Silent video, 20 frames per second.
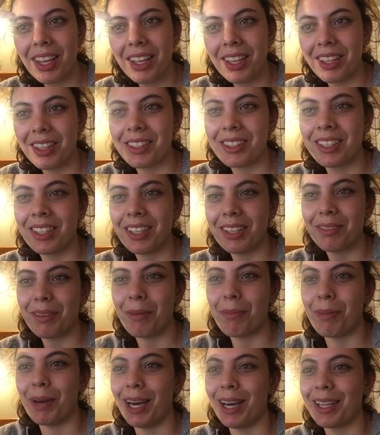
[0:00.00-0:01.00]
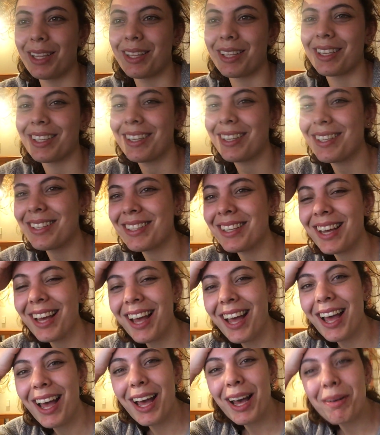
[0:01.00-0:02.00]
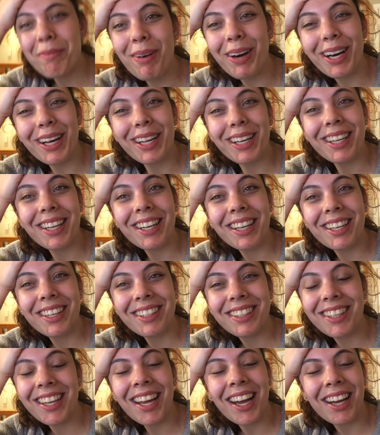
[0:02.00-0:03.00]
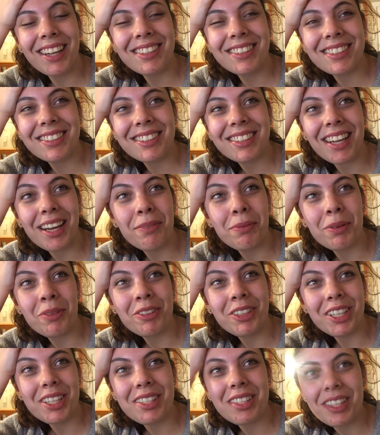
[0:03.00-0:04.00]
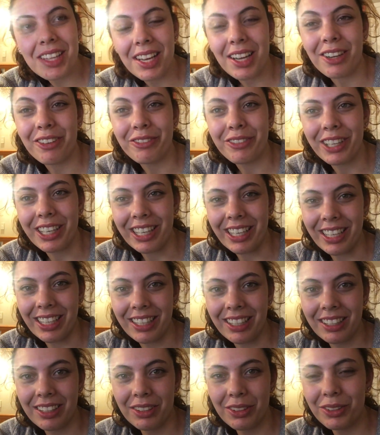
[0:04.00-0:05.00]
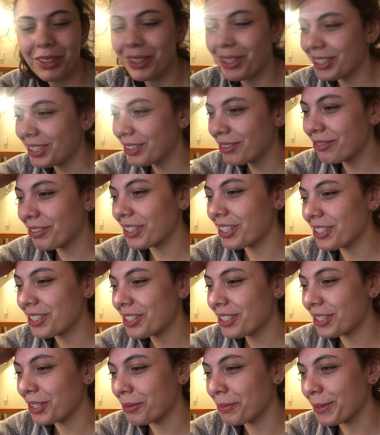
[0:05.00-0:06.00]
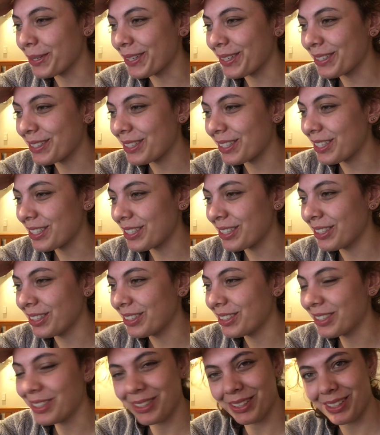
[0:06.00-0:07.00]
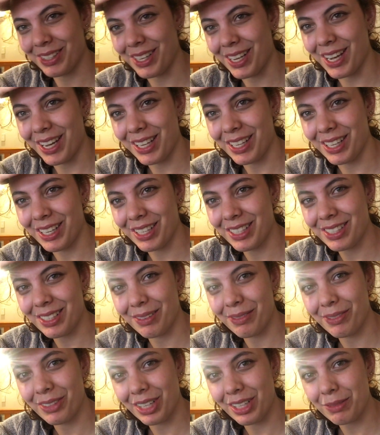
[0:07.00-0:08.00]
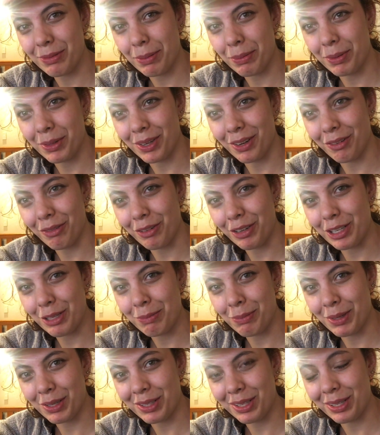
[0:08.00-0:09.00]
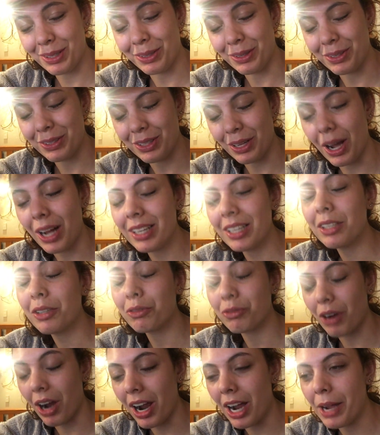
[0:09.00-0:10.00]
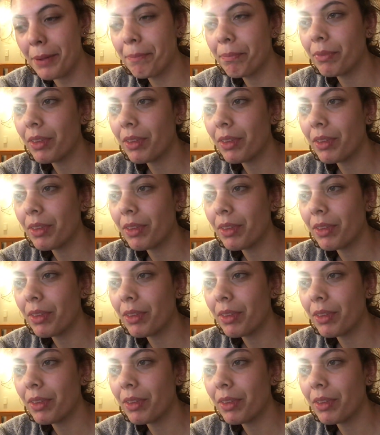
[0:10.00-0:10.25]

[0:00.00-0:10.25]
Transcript: see that my bathings. But yeah, I've been really slack on reading. Although I did finish 2 books, so it's not too slack. Like some weeks people don't finish books at all. So I did alright.